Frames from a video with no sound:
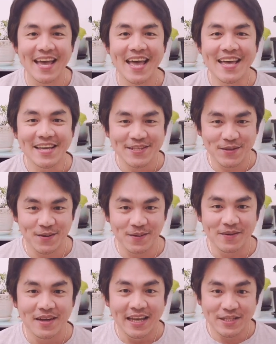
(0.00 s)
So,
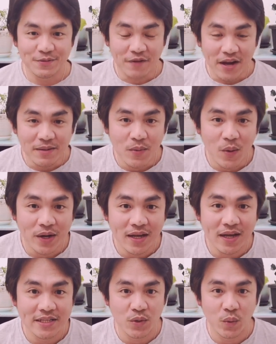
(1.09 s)
it's Friday morning and it's a
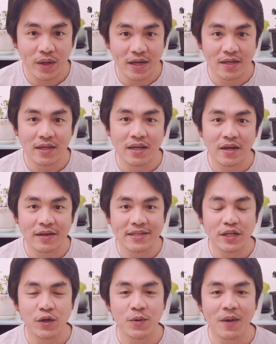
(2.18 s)
weekend here in the
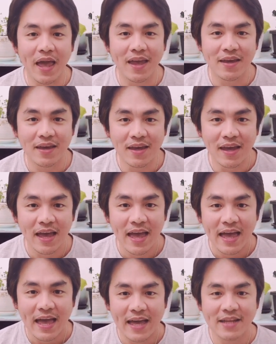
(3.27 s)
UAE,
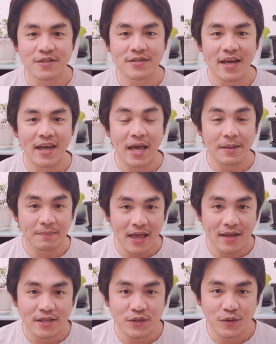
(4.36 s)
and today I'm planning to
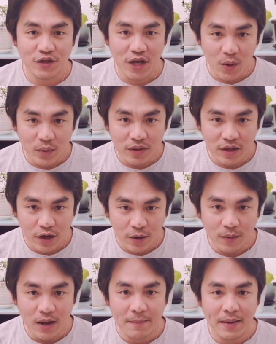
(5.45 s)
share with you
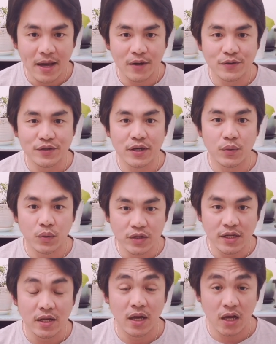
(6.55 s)
about rooting
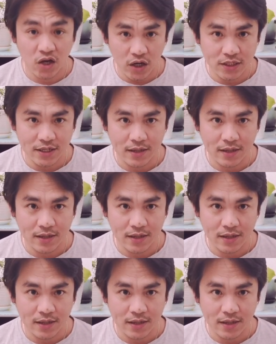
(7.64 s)
a cutting.